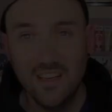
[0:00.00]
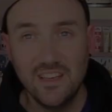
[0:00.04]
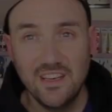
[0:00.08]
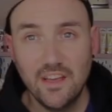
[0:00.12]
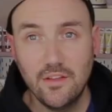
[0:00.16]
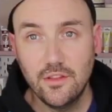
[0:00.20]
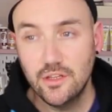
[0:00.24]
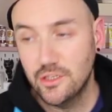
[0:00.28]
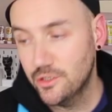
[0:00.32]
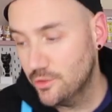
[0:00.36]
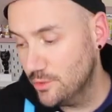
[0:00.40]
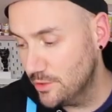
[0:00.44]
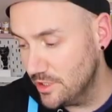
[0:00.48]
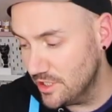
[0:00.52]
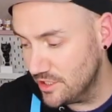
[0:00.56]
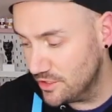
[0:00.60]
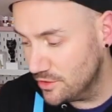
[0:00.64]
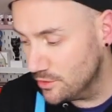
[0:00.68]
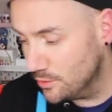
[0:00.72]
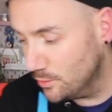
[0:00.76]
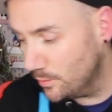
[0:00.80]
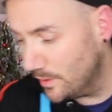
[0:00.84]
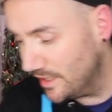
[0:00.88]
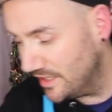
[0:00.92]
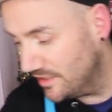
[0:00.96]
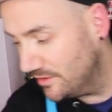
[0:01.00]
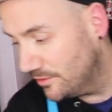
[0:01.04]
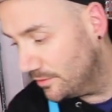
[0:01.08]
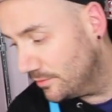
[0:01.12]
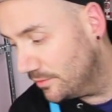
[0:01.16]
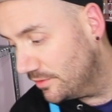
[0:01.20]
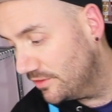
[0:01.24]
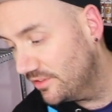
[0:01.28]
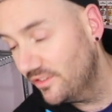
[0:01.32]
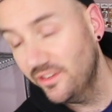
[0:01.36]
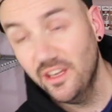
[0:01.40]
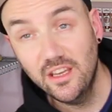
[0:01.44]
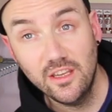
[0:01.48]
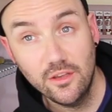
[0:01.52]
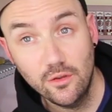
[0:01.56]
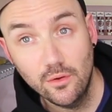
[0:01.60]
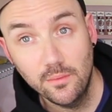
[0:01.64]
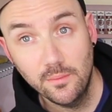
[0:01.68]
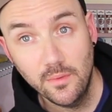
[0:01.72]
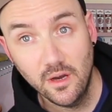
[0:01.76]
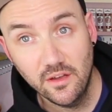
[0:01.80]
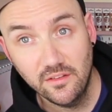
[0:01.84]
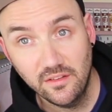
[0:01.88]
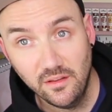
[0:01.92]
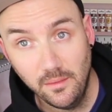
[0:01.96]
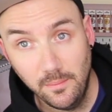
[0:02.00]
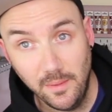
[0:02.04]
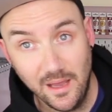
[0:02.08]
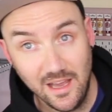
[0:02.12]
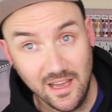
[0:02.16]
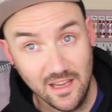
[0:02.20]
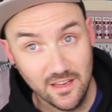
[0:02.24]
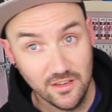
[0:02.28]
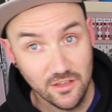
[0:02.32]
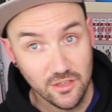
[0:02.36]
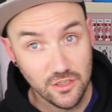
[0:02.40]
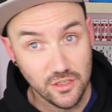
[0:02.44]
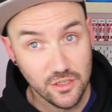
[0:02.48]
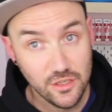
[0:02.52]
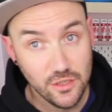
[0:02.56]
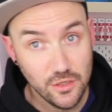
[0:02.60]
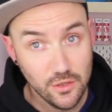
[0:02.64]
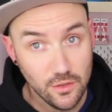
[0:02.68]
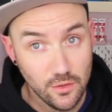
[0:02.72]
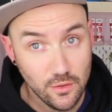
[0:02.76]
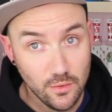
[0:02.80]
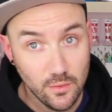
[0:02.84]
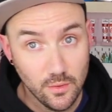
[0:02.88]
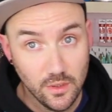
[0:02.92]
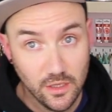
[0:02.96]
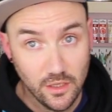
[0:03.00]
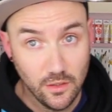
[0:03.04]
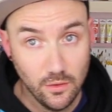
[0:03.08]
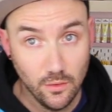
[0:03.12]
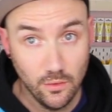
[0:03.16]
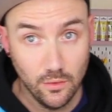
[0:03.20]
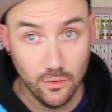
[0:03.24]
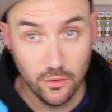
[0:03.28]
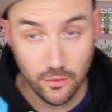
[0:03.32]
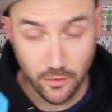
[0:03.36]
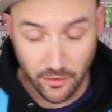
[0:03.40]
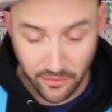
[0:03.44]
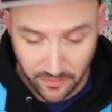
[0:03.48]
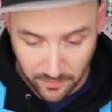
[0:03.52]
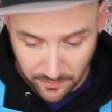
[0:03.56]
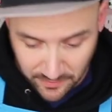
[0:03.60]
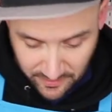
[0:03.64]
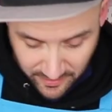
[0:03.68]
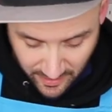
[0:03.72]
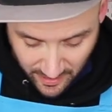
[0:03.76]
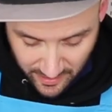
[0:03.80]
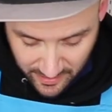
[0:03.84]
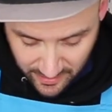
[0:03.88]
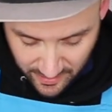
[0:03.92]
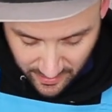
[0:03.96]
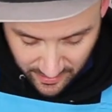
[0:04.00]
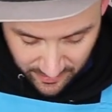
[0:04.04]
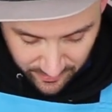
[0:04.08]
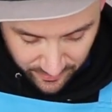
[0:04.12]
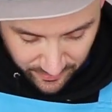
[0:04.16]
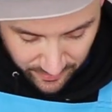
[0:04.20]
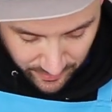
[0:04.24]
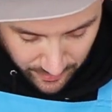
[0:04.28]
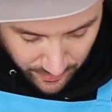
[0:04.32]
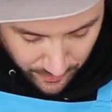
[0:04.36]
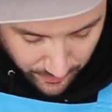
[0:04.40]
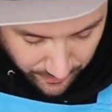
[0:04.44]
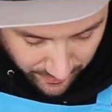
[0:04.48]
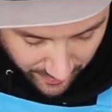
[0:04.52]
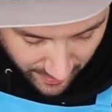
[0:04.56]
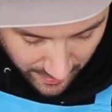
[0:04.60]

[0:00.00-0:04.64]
Now, the traditional way to stick your marzipan to your Christmas cake is to use